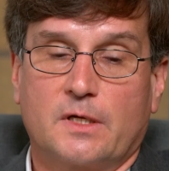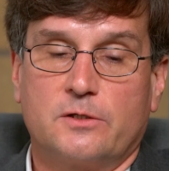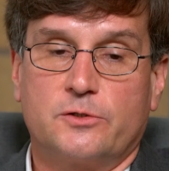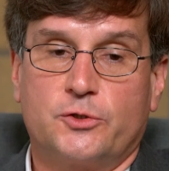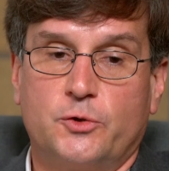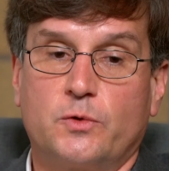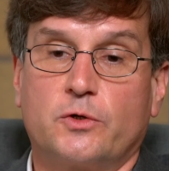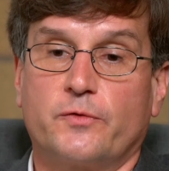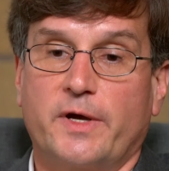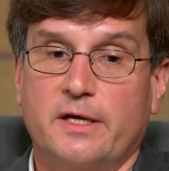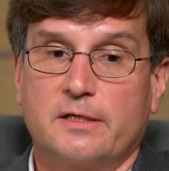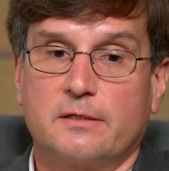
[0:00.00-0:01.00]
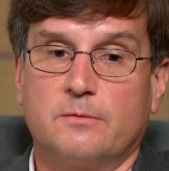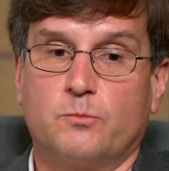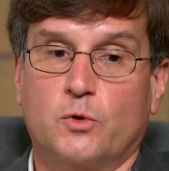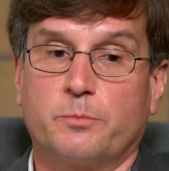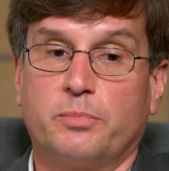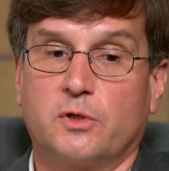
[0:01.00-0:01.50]
to create
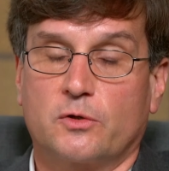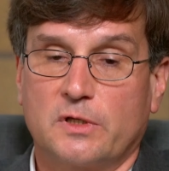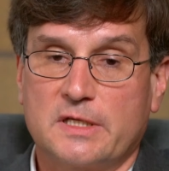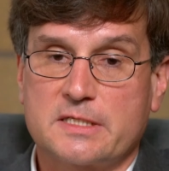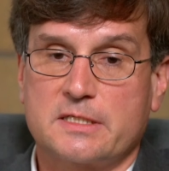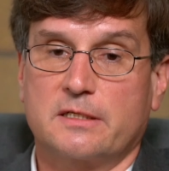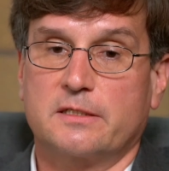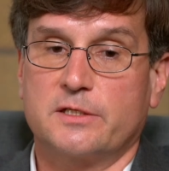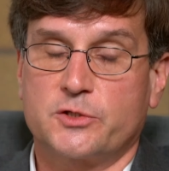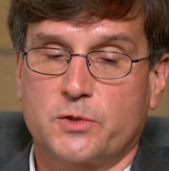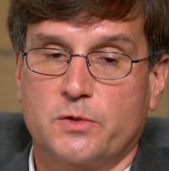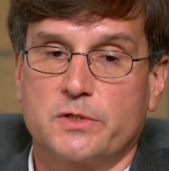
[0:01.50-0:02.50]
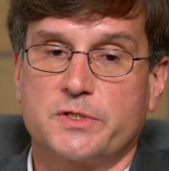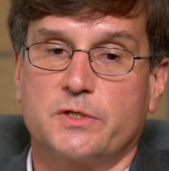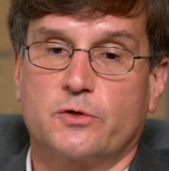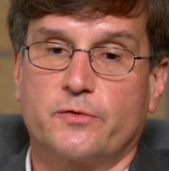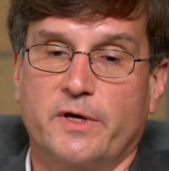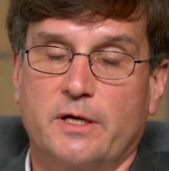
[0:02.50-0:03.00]
more pluralistic discourse, to
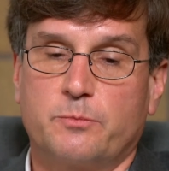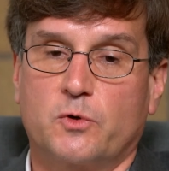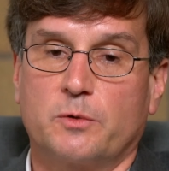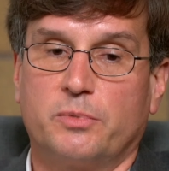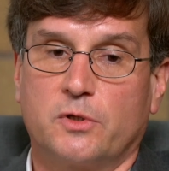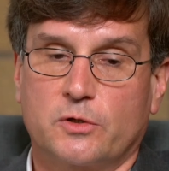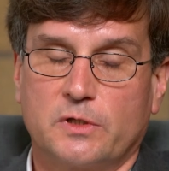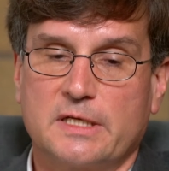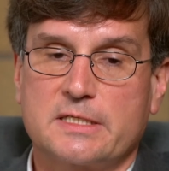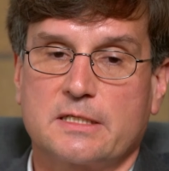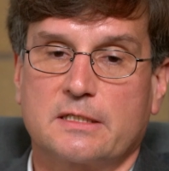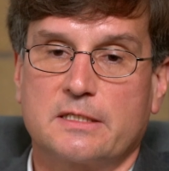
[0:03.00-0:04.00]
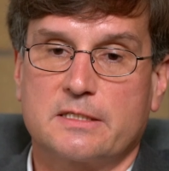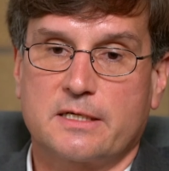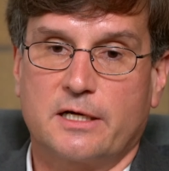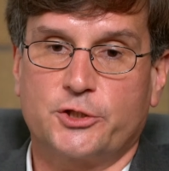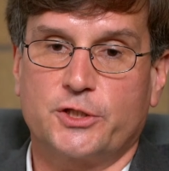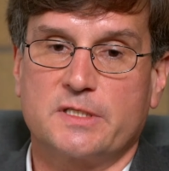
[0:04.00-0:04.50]
create more pluralistic
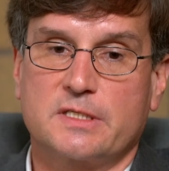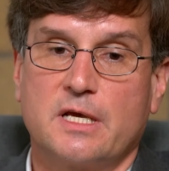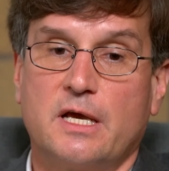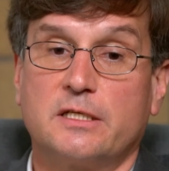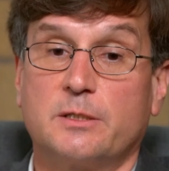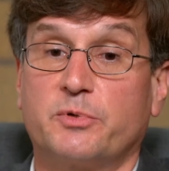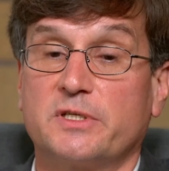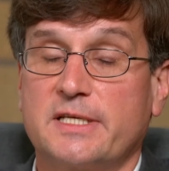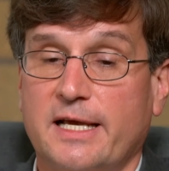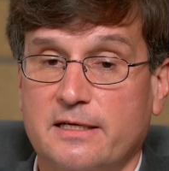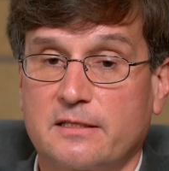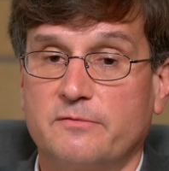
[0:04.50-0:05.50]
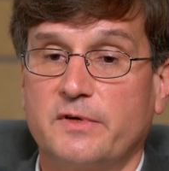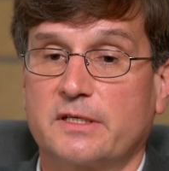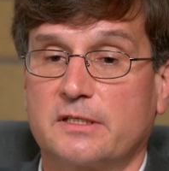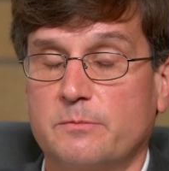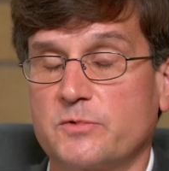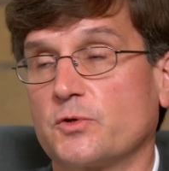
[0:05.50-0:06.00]
discussions, to protect the
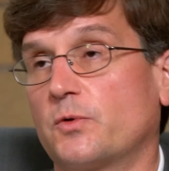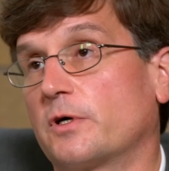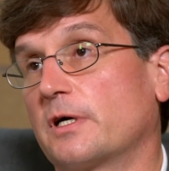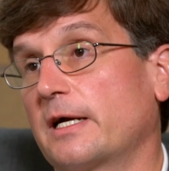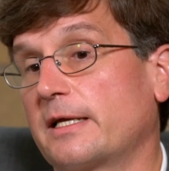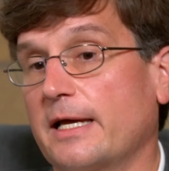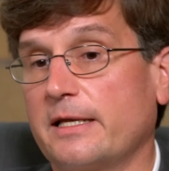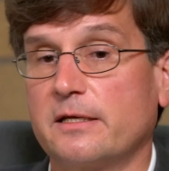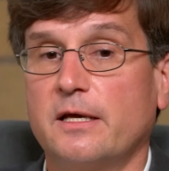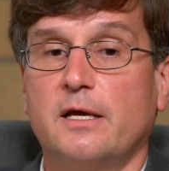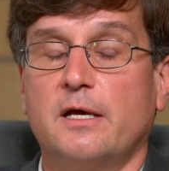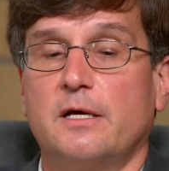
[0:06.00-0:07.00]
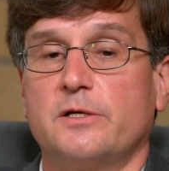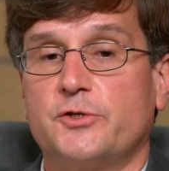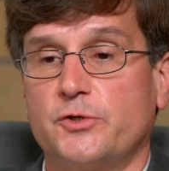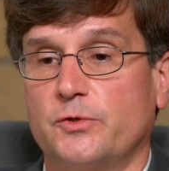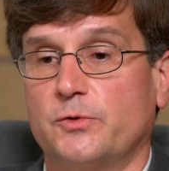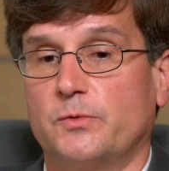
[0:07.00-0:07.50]
victims, or again,
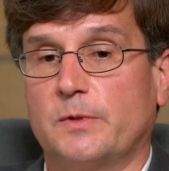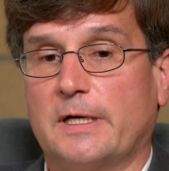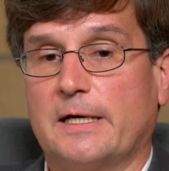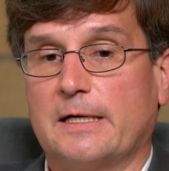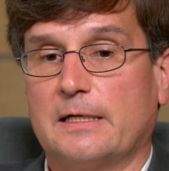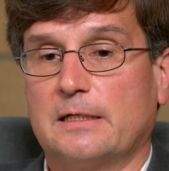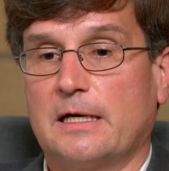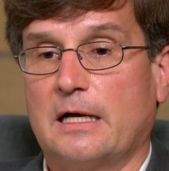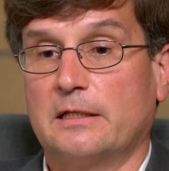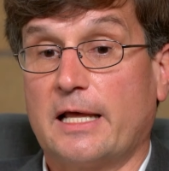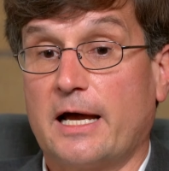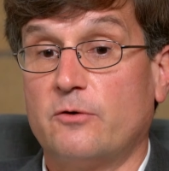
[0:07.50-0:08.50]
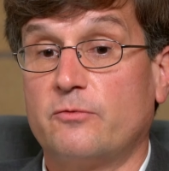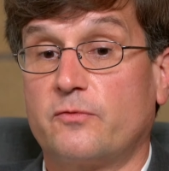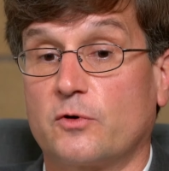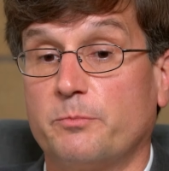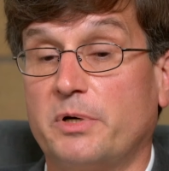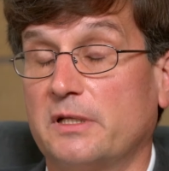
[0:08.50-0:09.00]
to allow
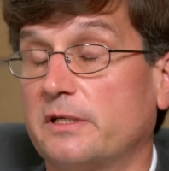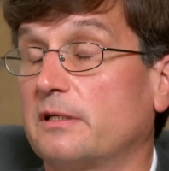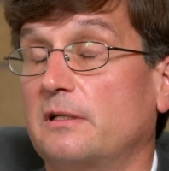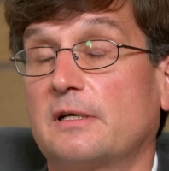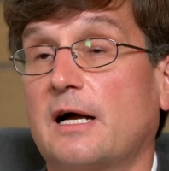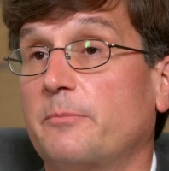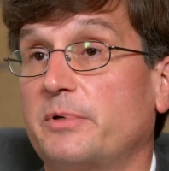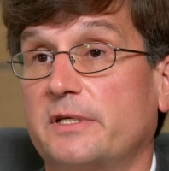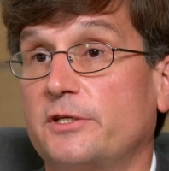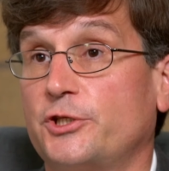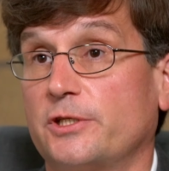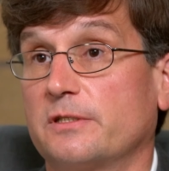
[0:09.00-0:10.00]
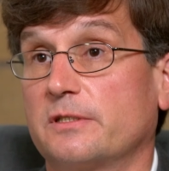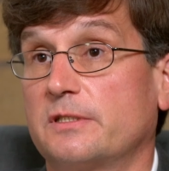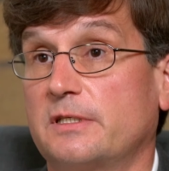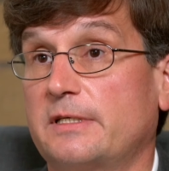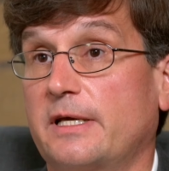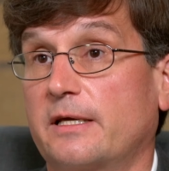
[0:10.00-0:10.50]
for political competition
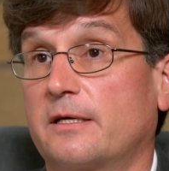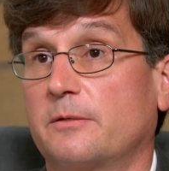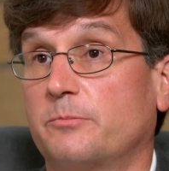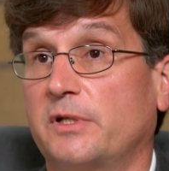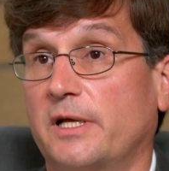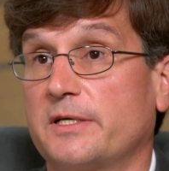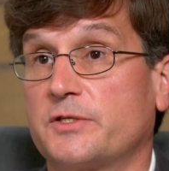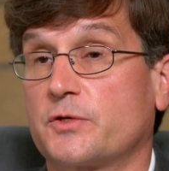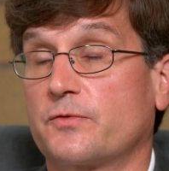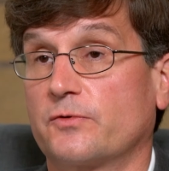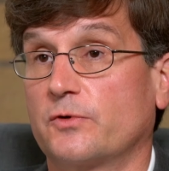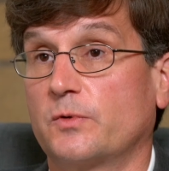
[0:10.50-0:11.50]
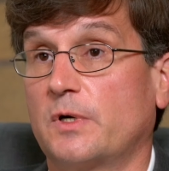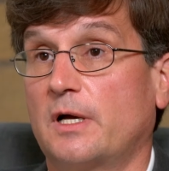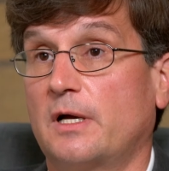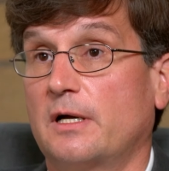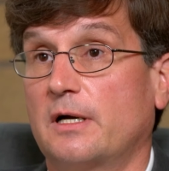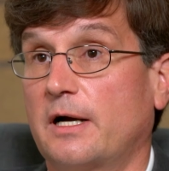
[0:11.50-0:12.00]
to take place through
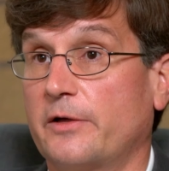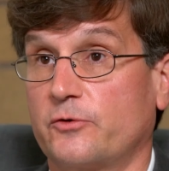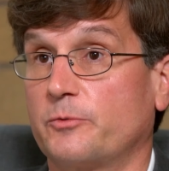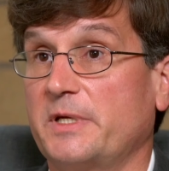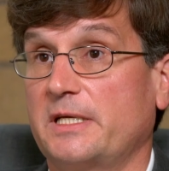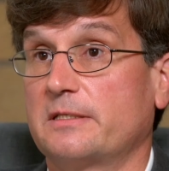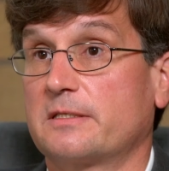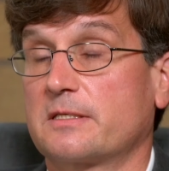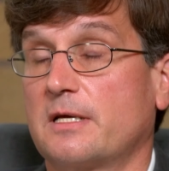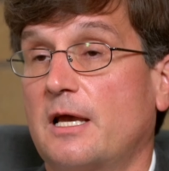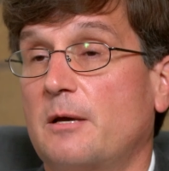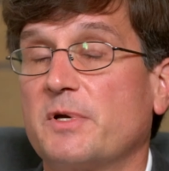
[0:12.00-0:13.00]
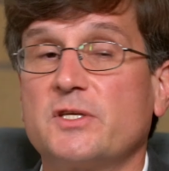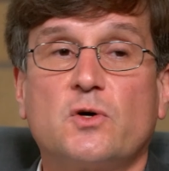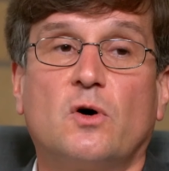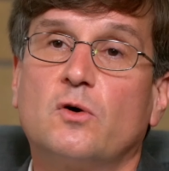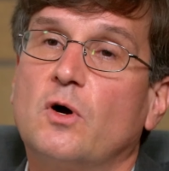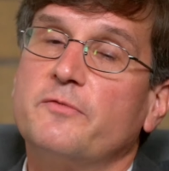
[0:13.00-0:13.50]
other means. Because
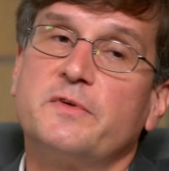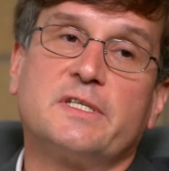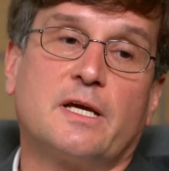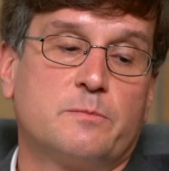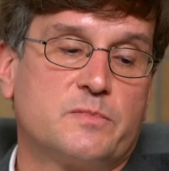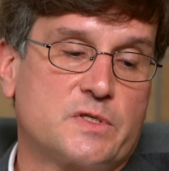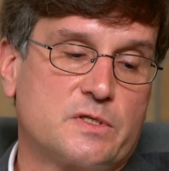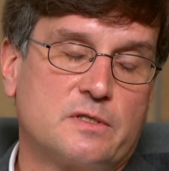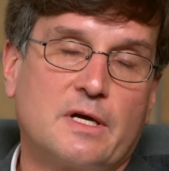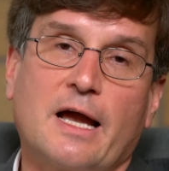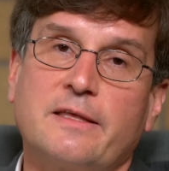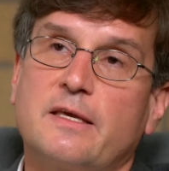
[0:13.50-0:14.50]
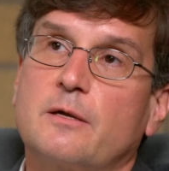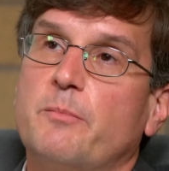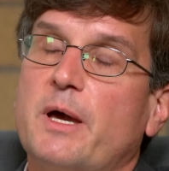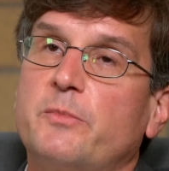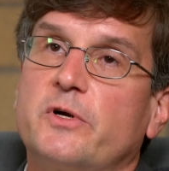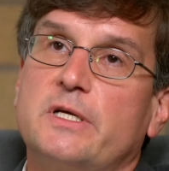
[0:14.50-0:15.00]
oftentimes, I think
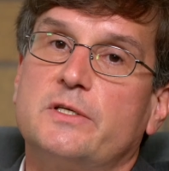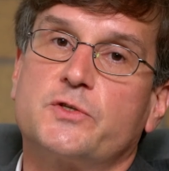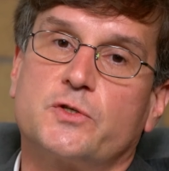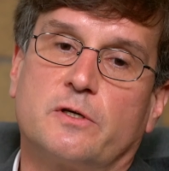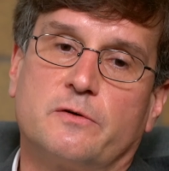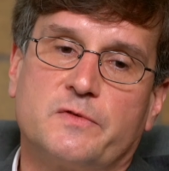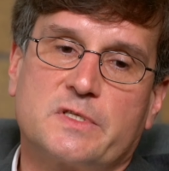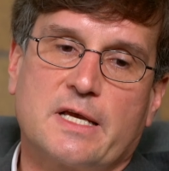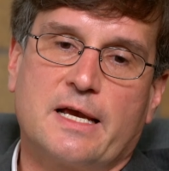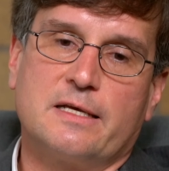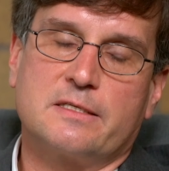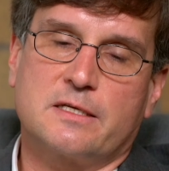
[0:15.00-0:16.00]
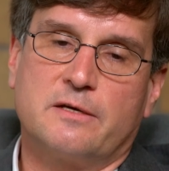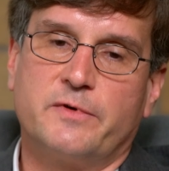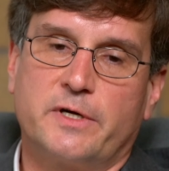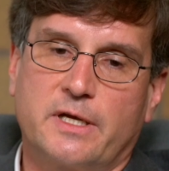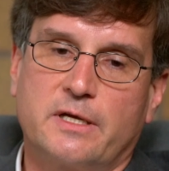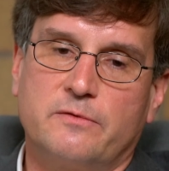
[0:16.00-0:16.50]
memory serves as a
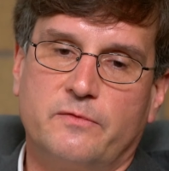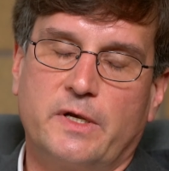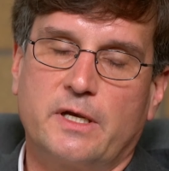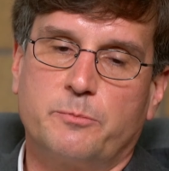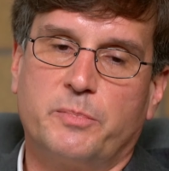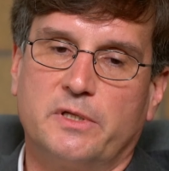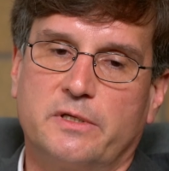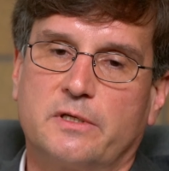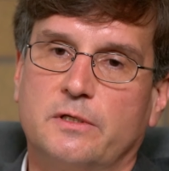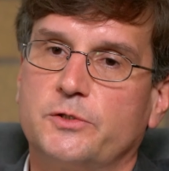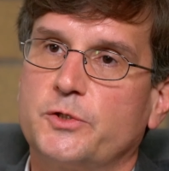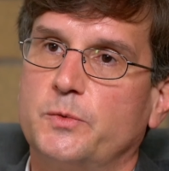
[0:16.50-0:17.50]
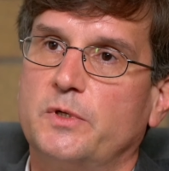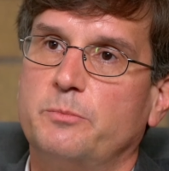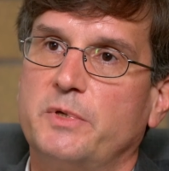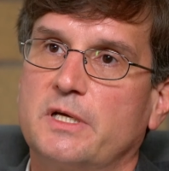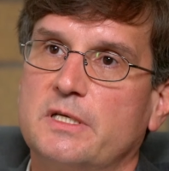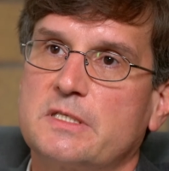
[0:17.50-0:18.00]
very convenient political tool,
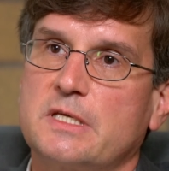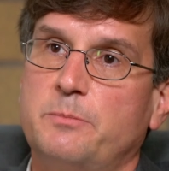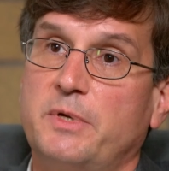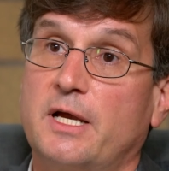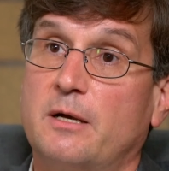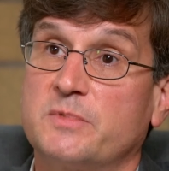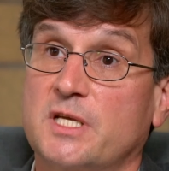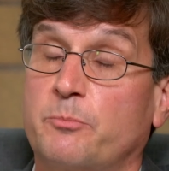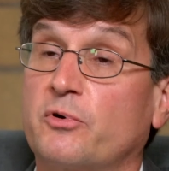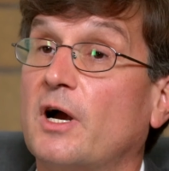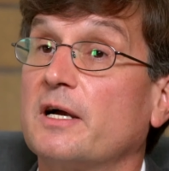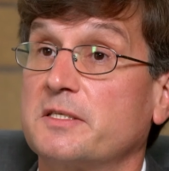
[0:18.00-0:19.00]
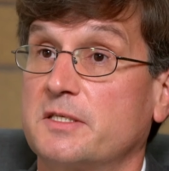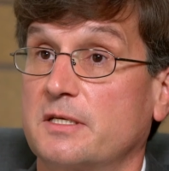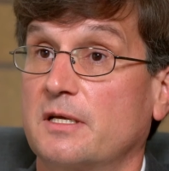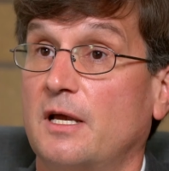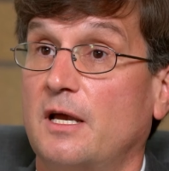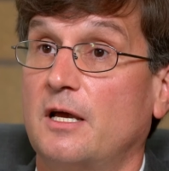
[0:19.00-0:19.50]
because it becomes a proxy
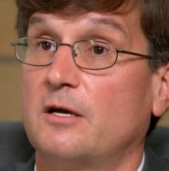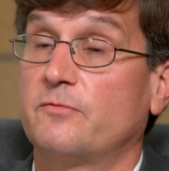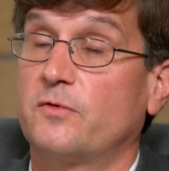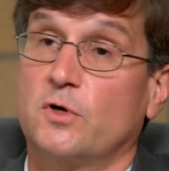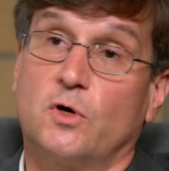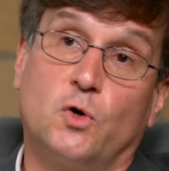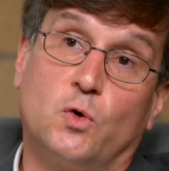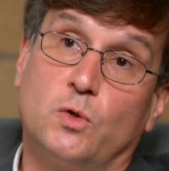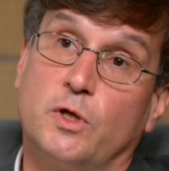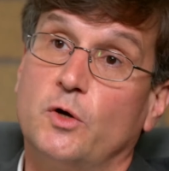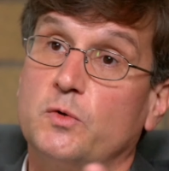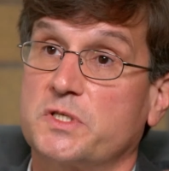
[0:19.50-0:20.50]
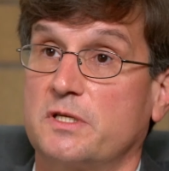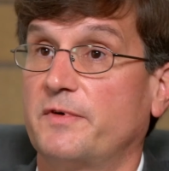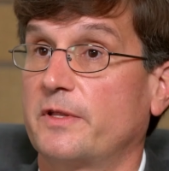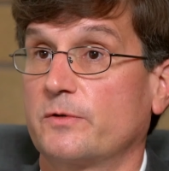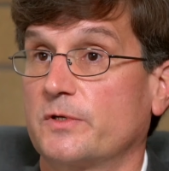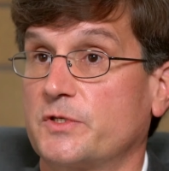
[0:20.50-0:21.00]
for a whole host of
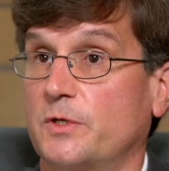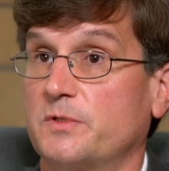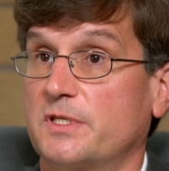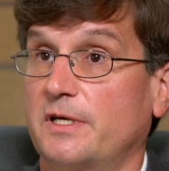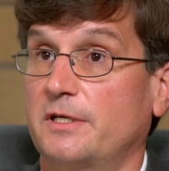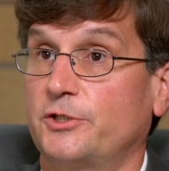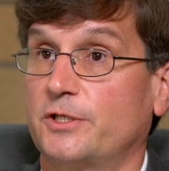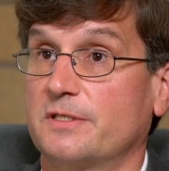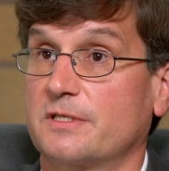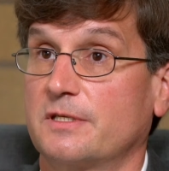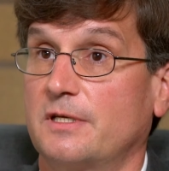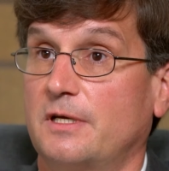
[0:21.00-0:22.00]
other associations.